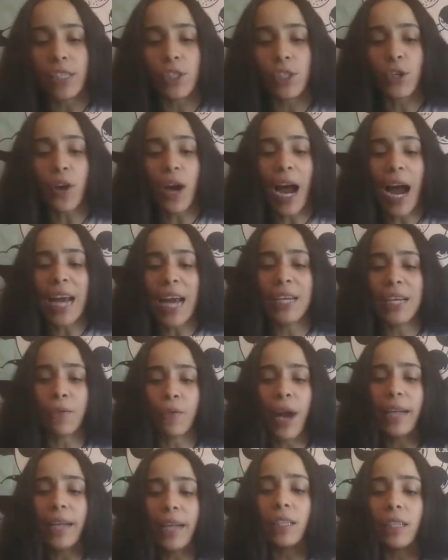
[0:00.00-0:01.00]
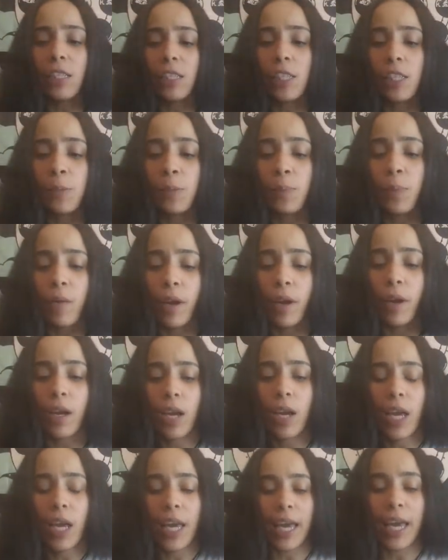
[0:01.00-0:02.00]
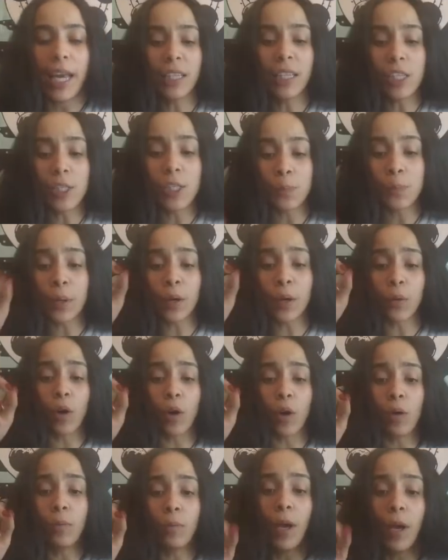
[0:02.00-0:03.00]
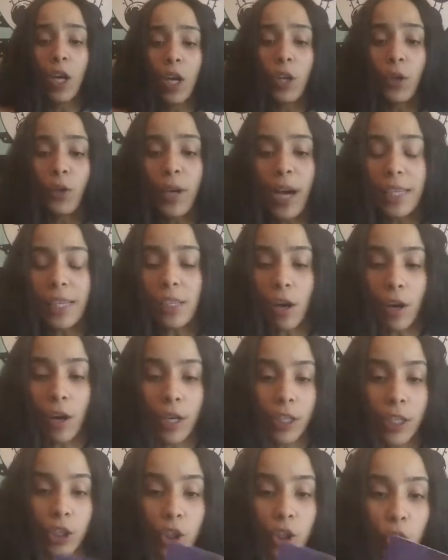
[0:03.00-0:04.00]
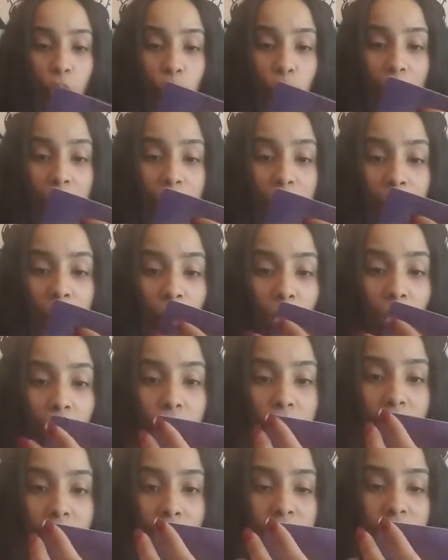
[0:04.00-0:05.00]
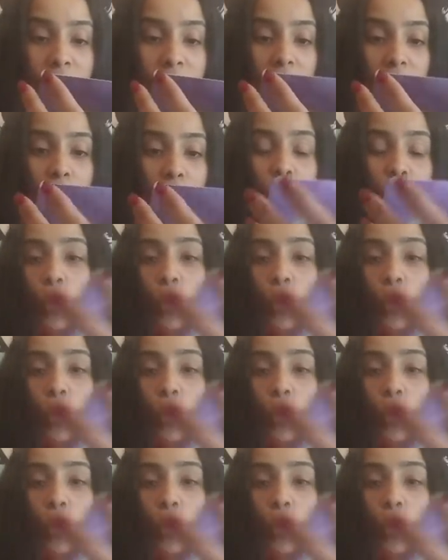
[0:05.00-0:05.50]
you're highly ranked in the spirit. In the spirit realm, you guys are extremely wealthy. I'm seeing two